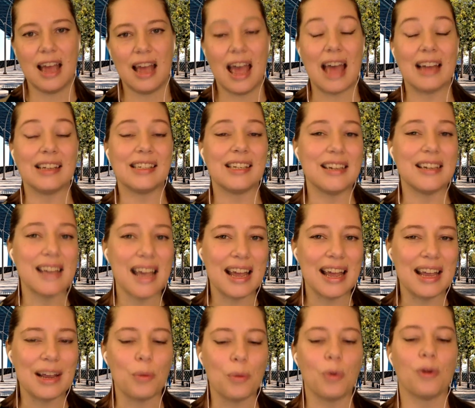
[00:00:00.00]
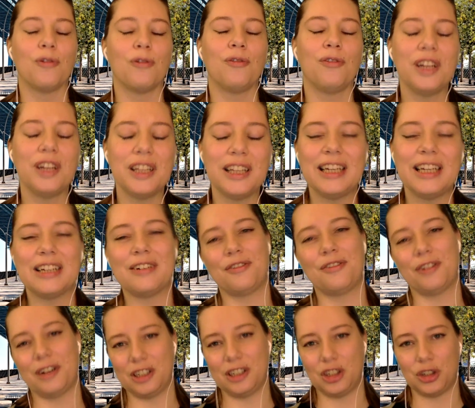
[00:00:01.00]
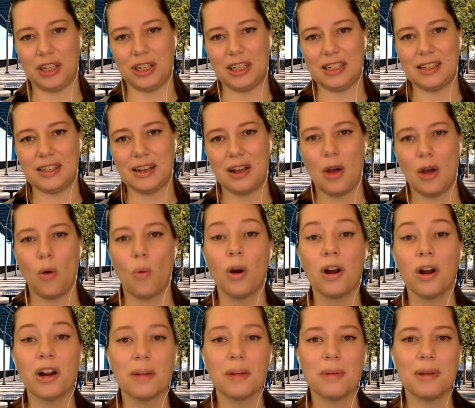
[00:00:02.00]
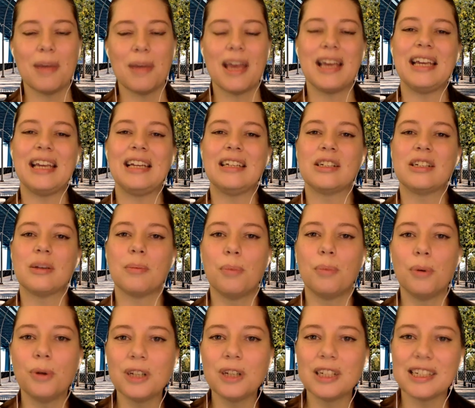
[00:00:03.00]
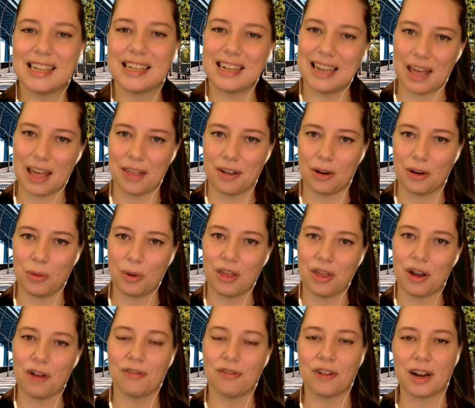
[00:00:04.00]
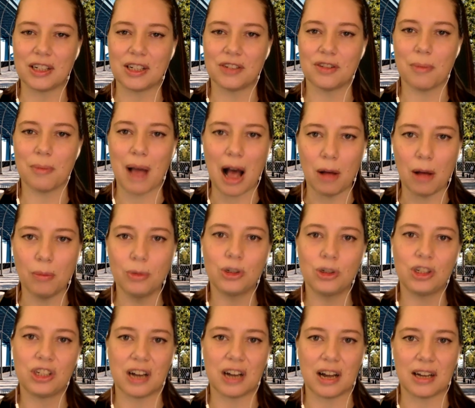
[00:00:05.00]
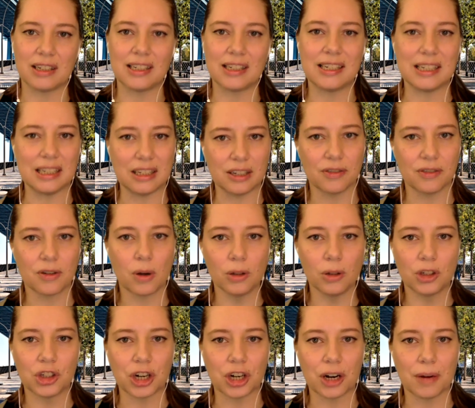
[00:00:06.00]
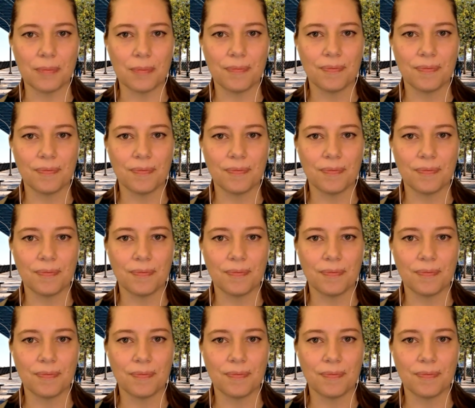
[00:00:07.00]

And today, we're really in for a treat. We're going to be making tabbouleh together with our friends from Al Bustan Seeds of Culture.